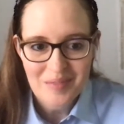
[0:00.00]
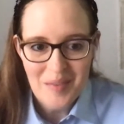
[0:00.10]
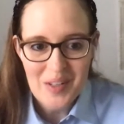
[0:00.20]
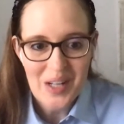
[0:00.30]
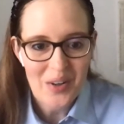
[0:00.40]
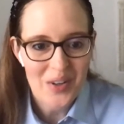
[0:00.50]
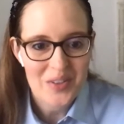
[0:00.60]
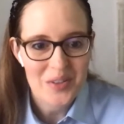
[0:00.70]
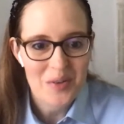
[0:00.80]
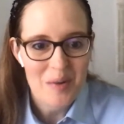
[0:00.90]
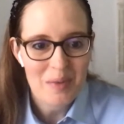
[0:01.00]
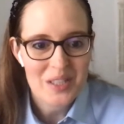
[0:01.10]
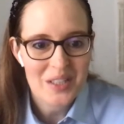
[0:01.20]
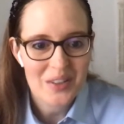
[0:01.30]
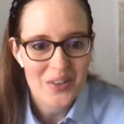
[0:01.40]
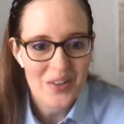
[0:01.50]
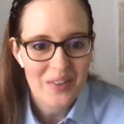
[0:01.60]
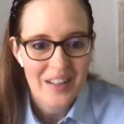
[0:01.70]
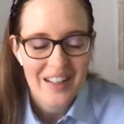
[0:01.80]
The Botanical Garden is a great place to learn.